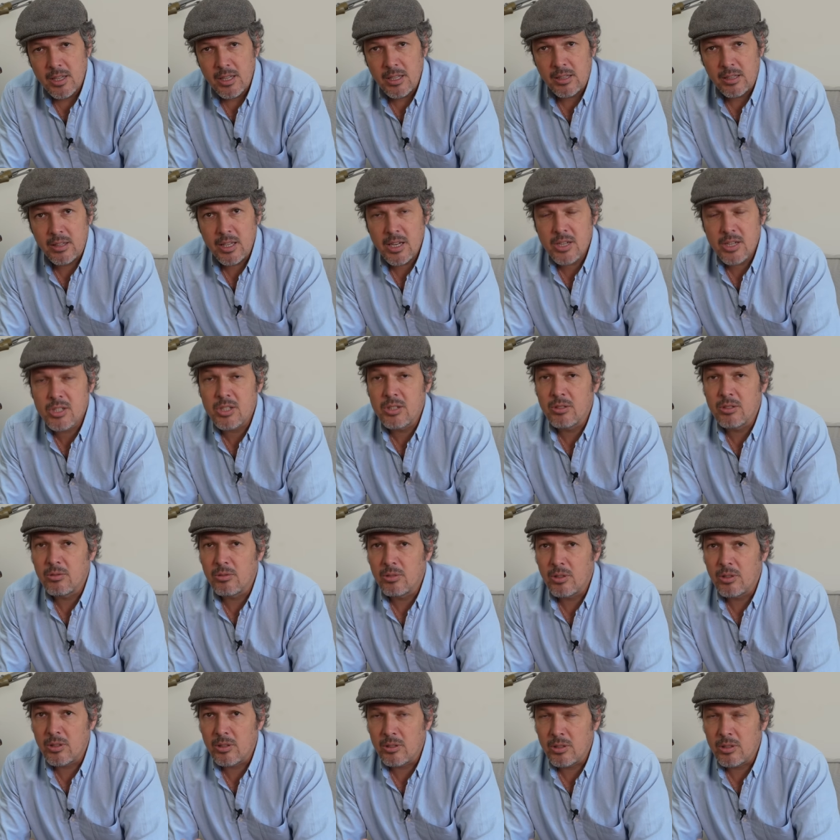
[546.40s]
It takes into,
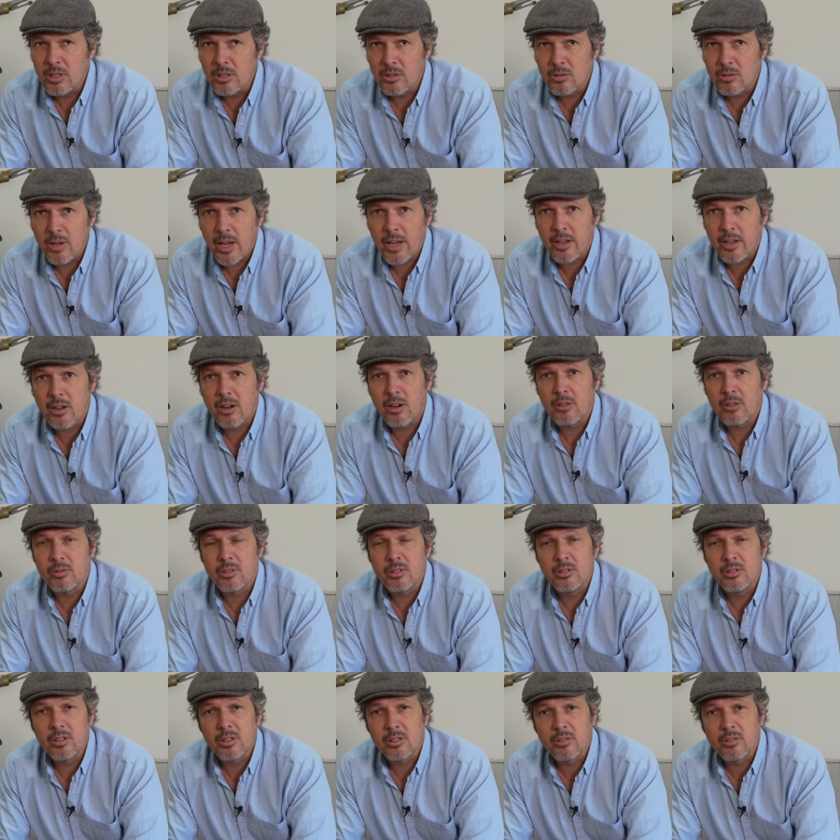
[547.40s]
the, into
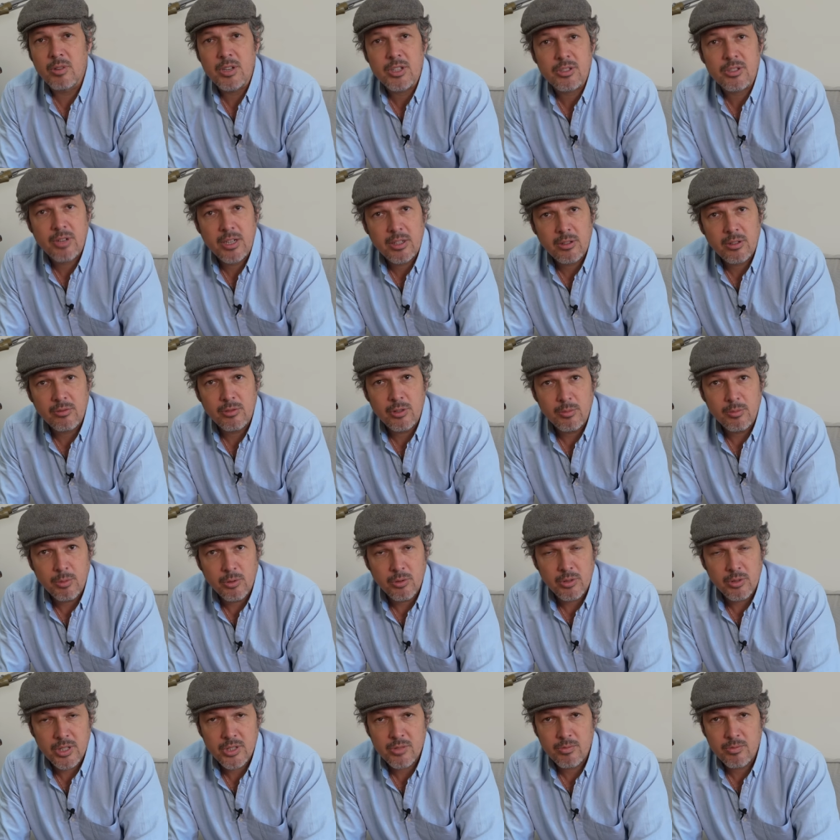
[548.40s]
account the twist rate of the
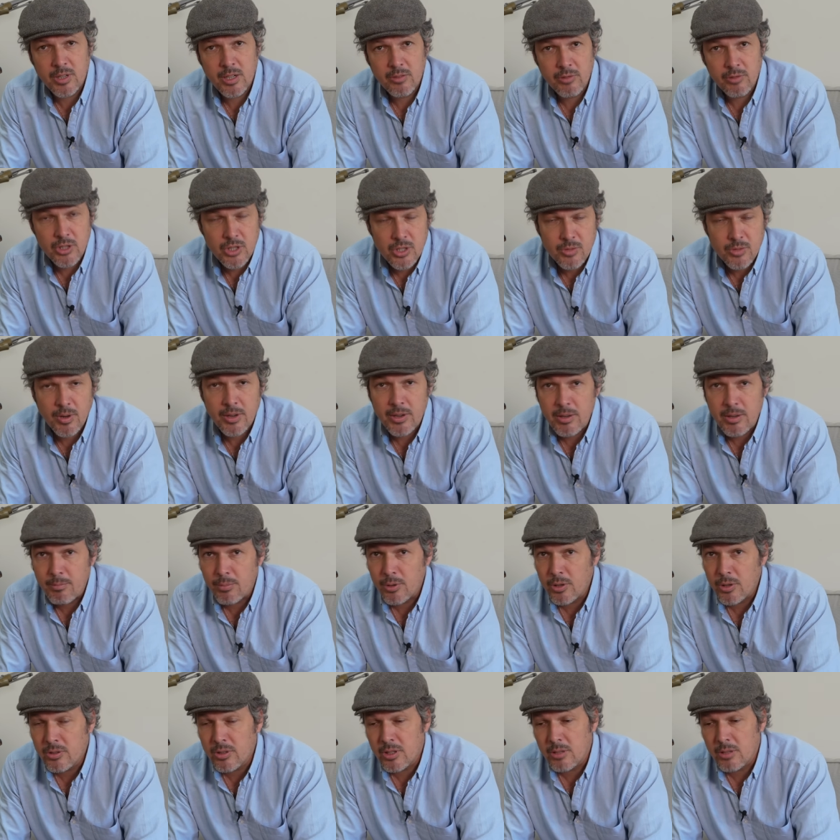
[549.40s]
bore as well, which is very
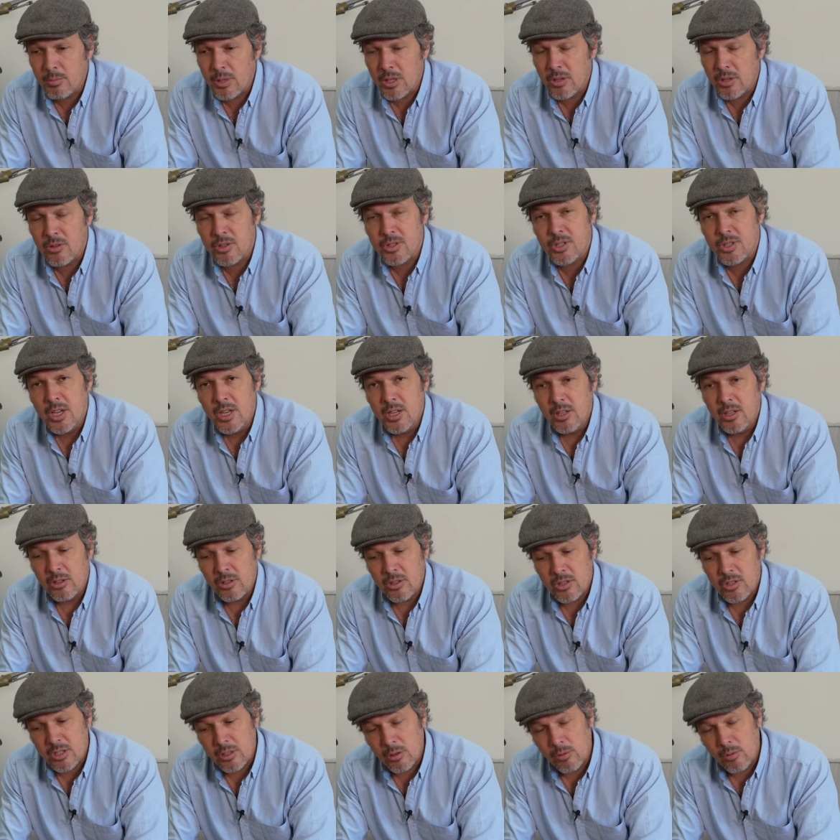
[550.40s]
important because
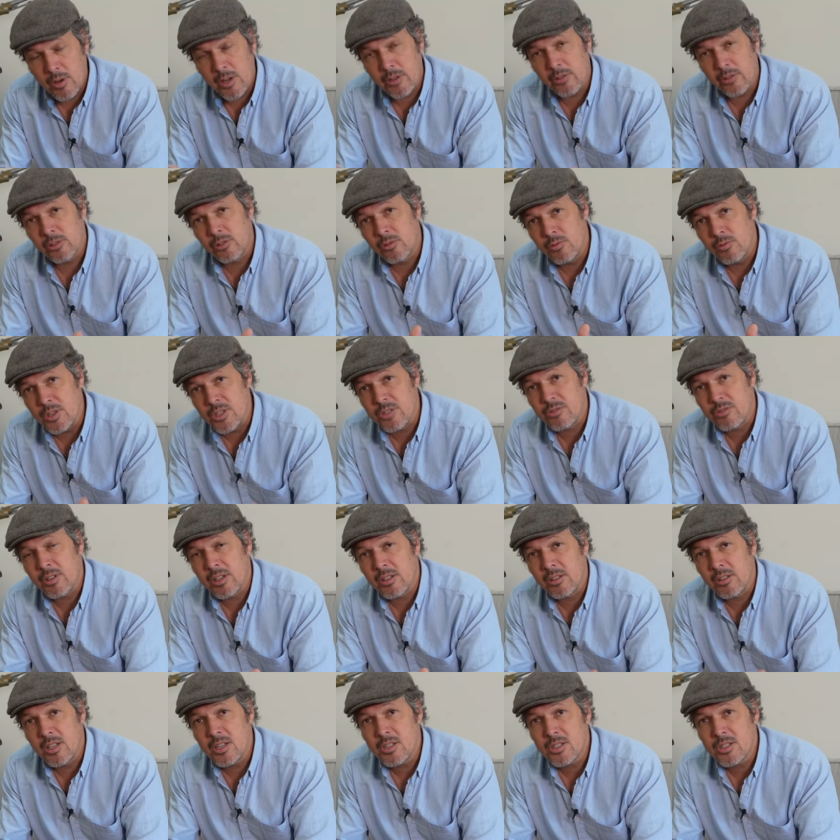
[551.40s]
the slower your twist
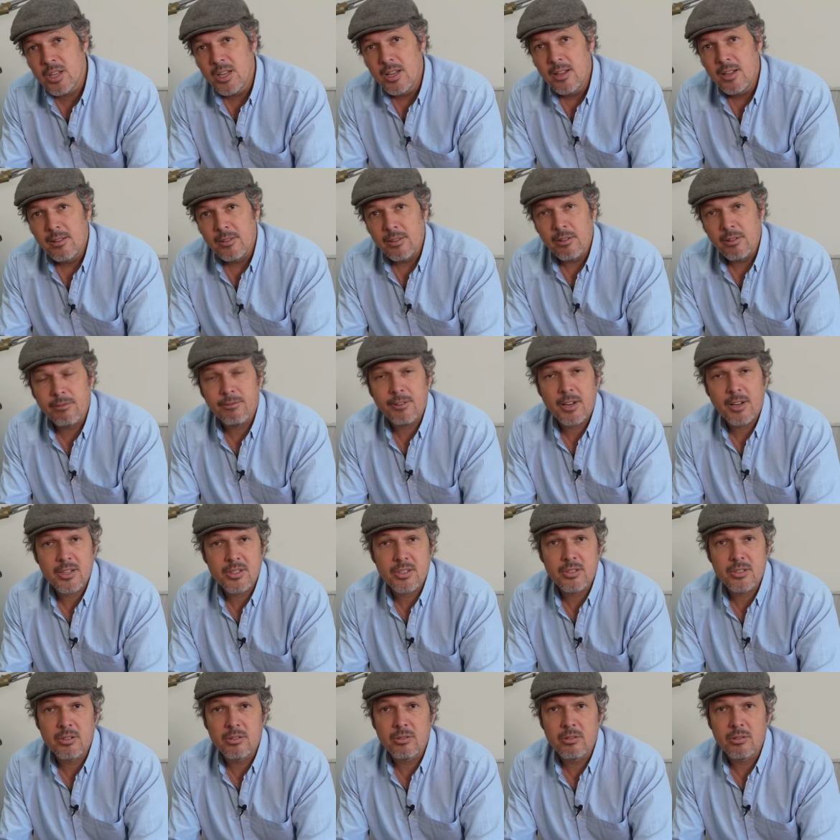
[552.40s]
rate is, the
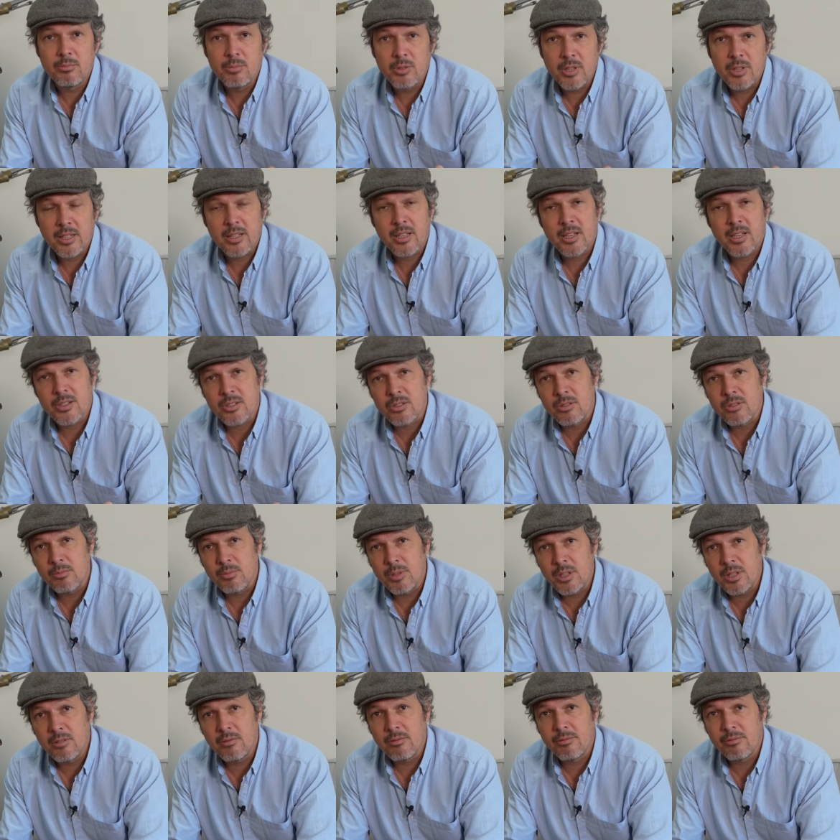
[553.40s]
faster your bullet has to
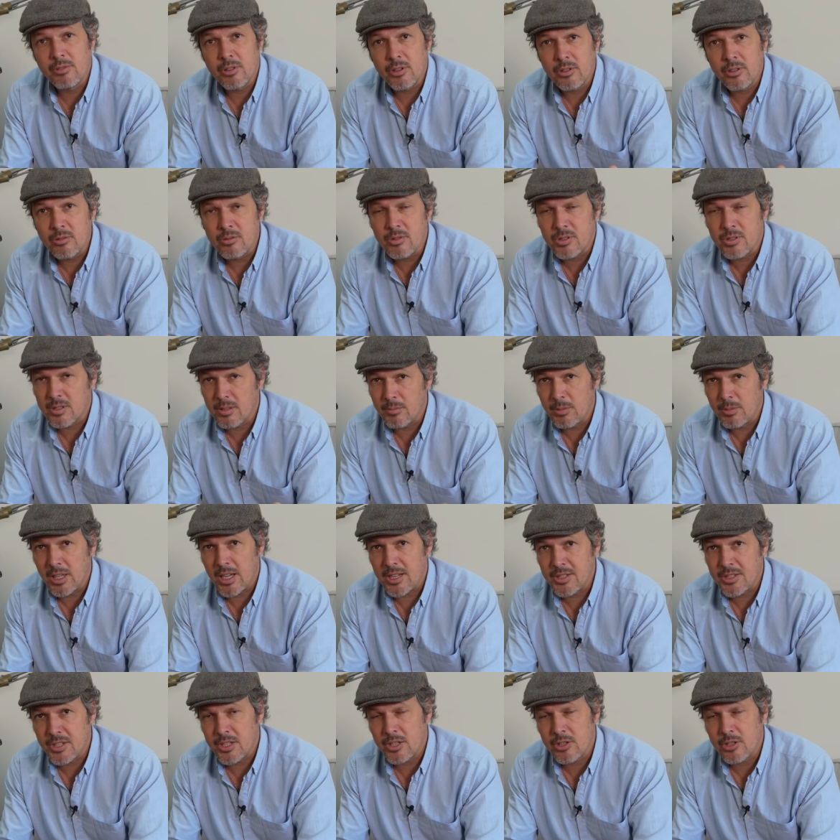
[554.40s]
be for good
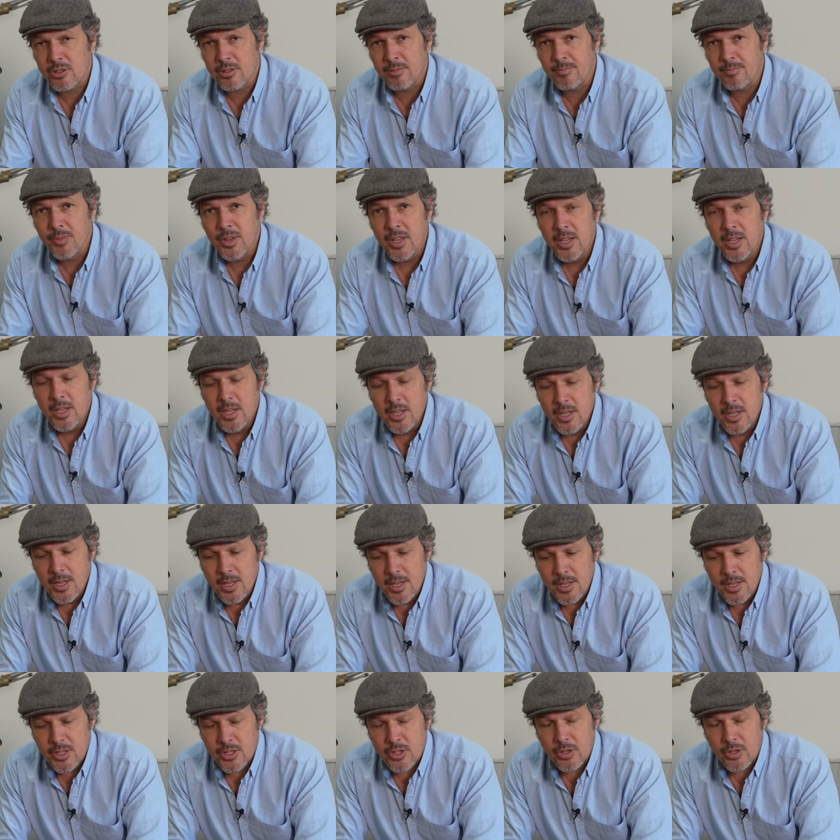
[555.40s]
stabilization.
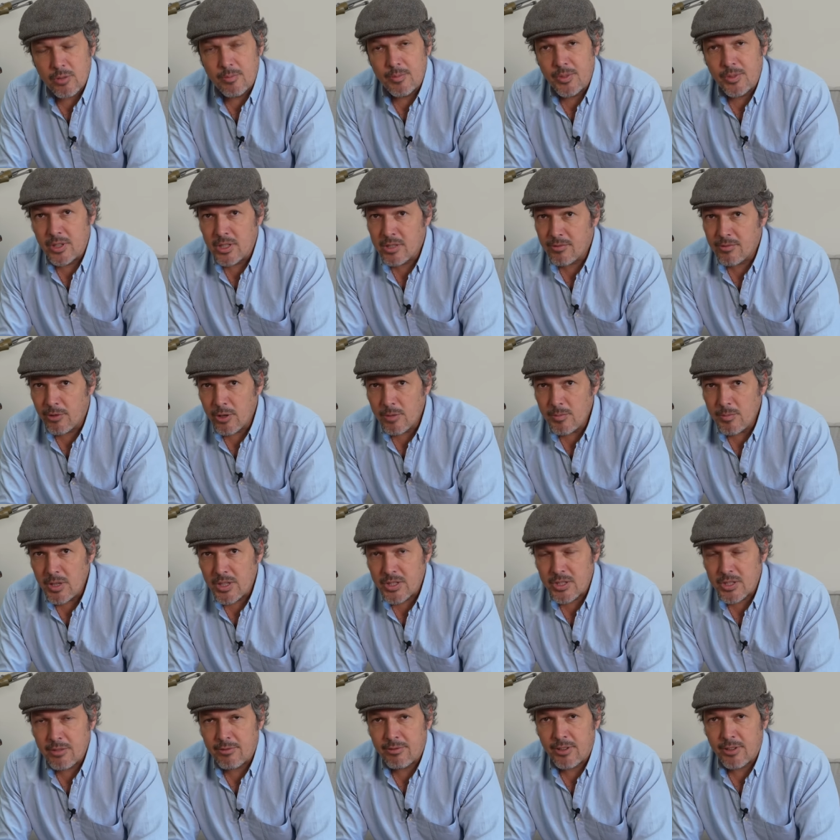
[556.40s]
So this formula
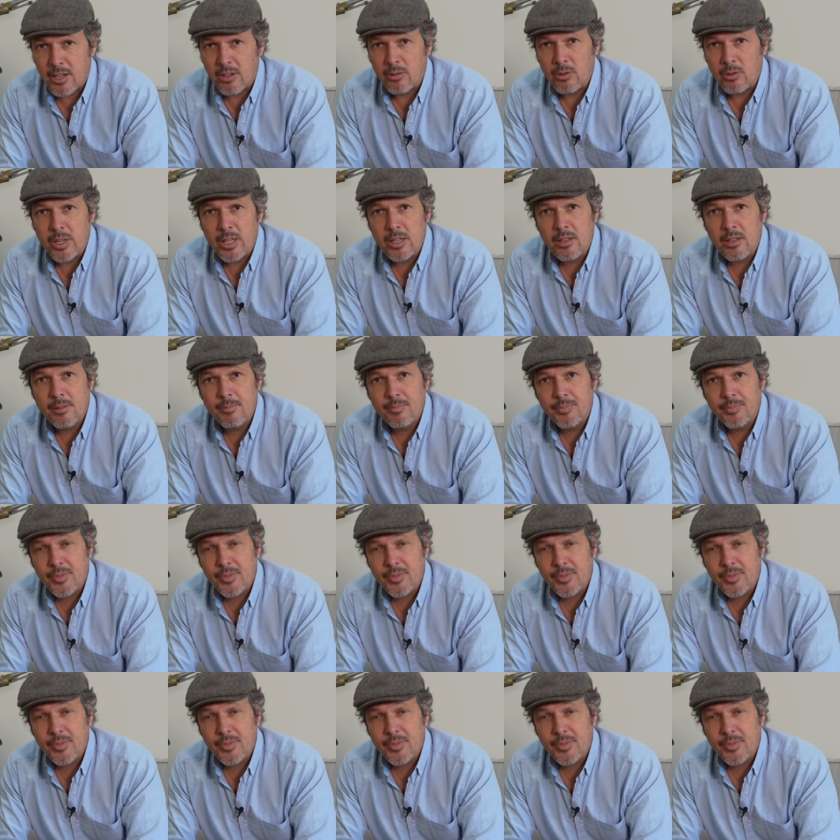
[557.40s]
is the following.